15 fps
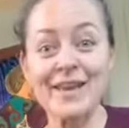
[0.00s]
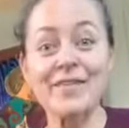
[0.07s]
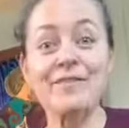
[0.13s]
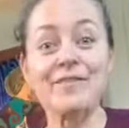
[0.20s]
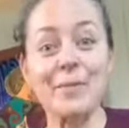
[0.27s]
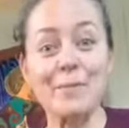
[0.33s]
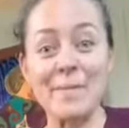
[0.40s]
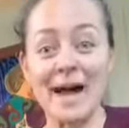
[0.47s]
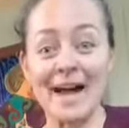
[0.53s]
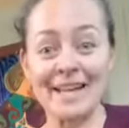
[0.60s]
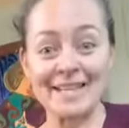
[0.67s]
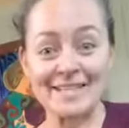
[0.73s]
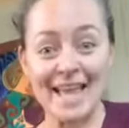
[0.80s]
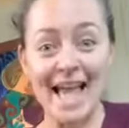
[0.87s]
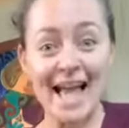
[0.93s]
from my
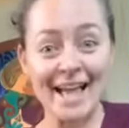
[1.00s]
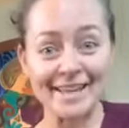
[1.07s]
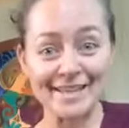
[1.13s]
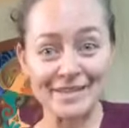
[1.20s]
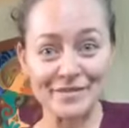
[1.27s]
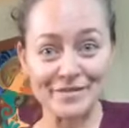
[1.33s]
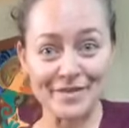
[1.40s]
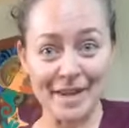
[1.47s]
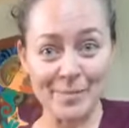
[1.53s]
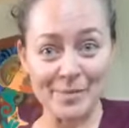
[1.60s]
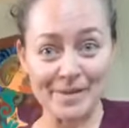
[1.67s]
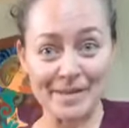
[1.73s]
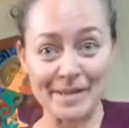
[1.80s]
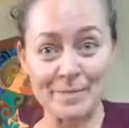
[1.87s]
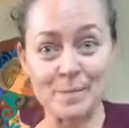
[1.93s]
Italian
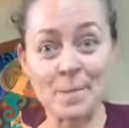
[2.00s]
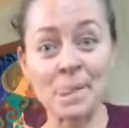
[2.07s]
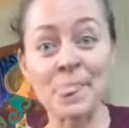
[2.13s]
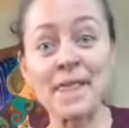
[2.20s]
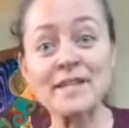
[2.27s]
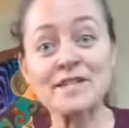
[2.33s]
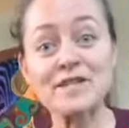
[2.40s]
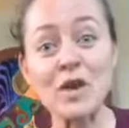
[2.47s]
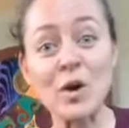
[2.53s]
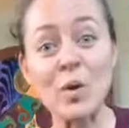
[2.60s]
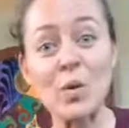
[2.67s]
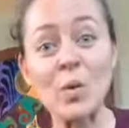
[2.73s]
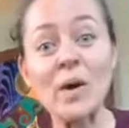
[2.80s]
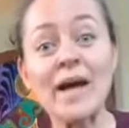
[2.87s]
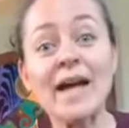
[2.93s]
family.
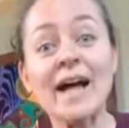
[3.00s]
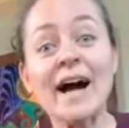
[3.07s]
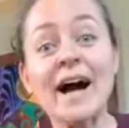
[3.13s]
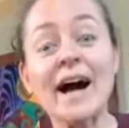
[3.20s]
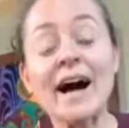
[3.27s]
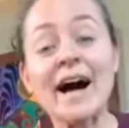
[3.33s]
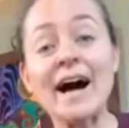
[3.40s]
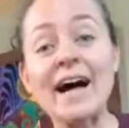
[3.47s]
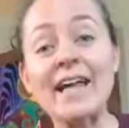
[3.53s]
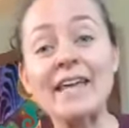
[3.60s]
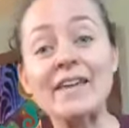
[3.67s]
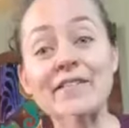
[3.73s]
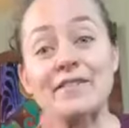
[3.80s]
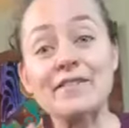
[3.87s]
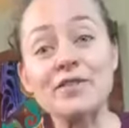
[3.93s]
So uh,
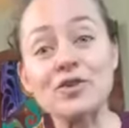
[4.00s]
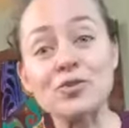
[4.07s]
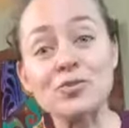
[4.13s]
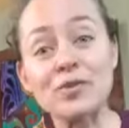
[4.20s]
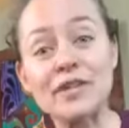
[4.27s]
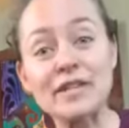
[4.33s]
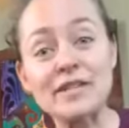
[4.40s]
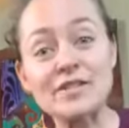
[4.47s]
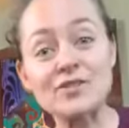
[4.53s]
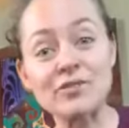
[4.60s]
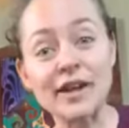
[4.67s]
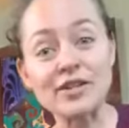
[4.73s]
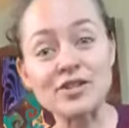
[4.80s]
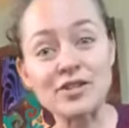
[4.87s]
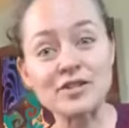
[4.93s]
if you need
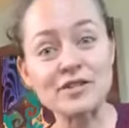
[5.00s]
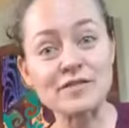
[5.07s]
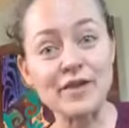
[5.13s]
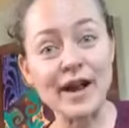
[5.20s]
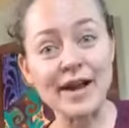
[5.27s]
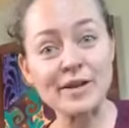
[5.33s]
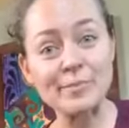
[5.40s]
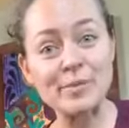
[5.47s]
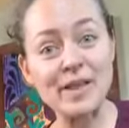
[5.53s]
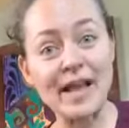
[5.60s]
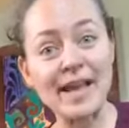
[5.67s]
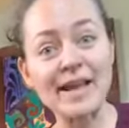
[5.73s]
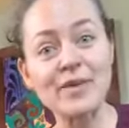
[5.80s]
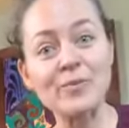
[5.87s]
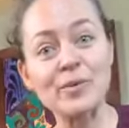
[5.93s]
directions for how to
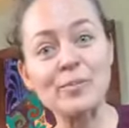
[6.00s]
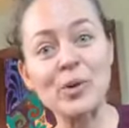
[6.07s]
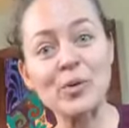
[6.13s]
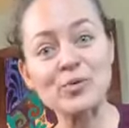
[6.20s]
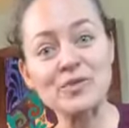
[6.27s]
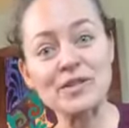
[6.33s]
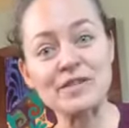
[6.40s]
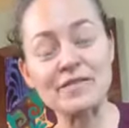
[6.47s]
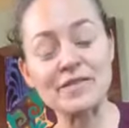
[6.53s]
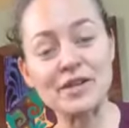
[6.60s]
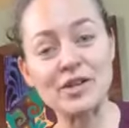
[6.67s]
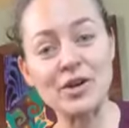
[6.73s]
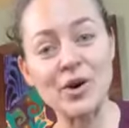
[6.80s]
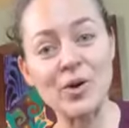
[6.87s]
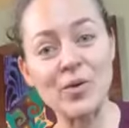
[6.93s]
plank, we posted a
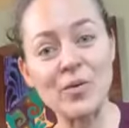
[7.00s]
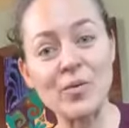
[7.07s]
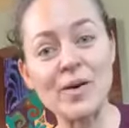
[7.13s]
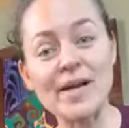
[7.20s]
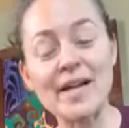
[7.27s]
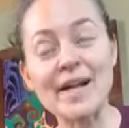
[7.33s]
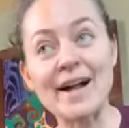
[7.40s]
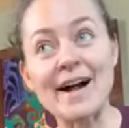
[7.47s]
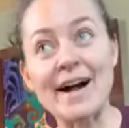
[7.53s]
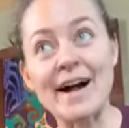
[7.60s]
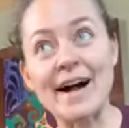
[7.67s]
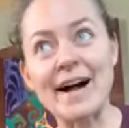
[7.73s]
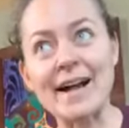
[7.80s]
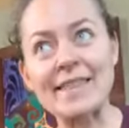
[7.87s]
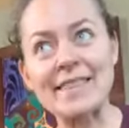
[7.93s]
video
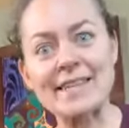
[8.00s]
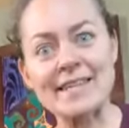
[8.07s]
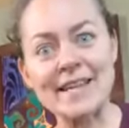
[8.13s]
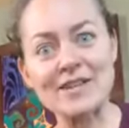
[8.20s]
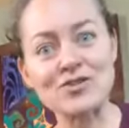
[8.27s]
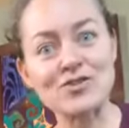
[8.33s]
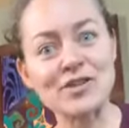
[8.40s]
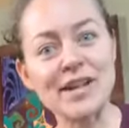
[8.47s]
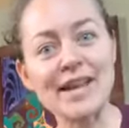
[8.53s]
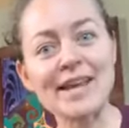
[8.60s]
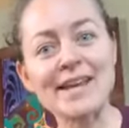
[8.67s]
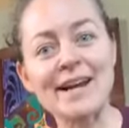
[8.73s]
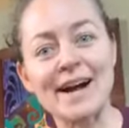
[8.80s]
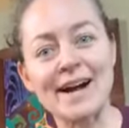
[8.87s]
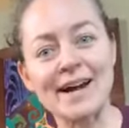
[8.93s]
uh, I think
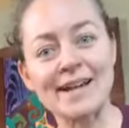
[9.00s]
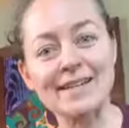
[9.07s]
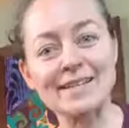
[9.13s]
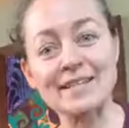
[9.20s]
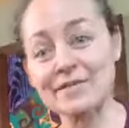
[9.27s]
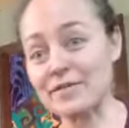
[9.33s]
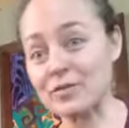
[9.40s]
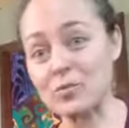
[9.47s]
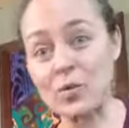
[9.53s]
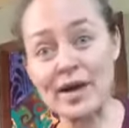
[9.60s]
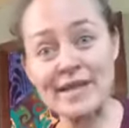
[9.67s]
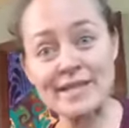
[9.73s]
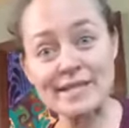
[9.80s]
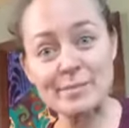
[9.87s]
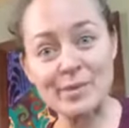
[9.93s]
yesterday on different
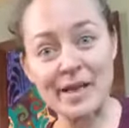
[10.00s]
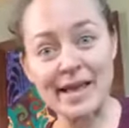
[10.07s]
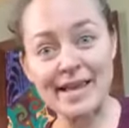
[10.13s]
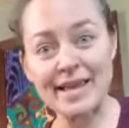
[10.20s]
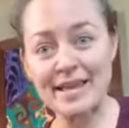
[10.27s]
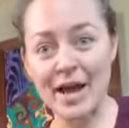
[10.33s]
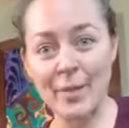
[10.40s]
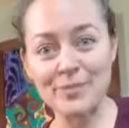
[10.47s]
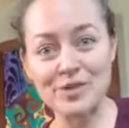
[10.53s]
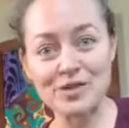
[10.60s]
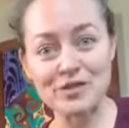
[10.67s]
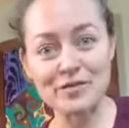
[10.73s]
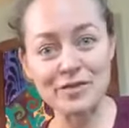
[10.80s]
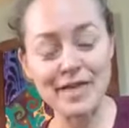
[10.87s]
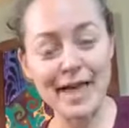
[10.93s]
ways to plank and options
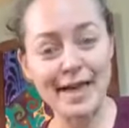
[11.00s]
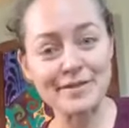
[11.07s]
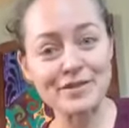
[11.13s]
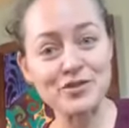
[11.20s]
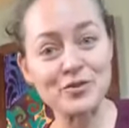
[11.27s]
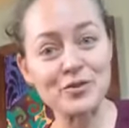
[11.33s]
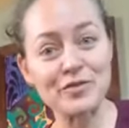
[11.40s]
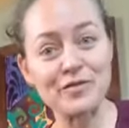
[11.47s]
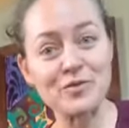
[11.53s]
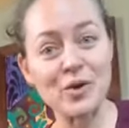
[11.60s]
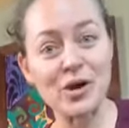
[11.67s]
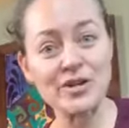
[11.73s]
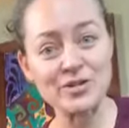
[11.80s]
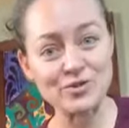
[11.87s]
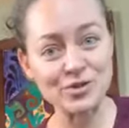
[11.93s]
for that. So if you are
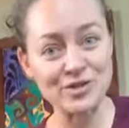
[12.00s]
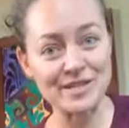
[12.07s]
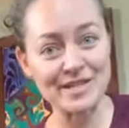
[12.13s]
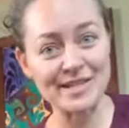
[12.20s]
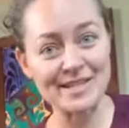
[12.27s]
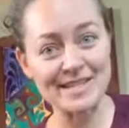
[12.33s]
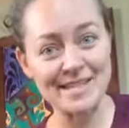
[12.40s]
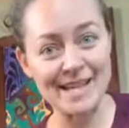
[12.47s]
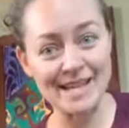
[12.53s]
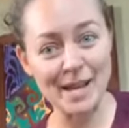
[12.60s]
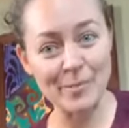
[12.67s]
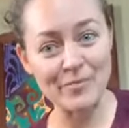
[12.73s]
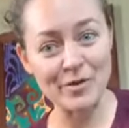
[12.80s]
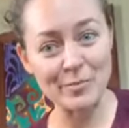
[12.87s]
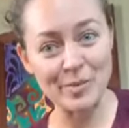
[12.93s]
interested in setting
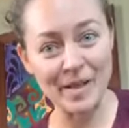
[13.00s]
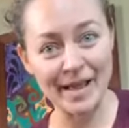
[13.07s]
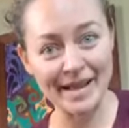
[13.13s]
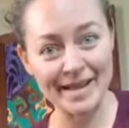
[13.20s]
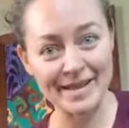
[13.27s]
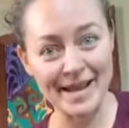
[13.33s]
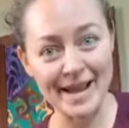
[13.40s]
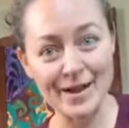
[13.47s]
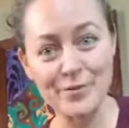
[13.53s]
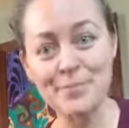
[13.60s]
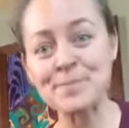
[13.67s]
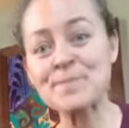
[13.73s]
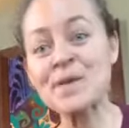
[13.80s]
up for plank now,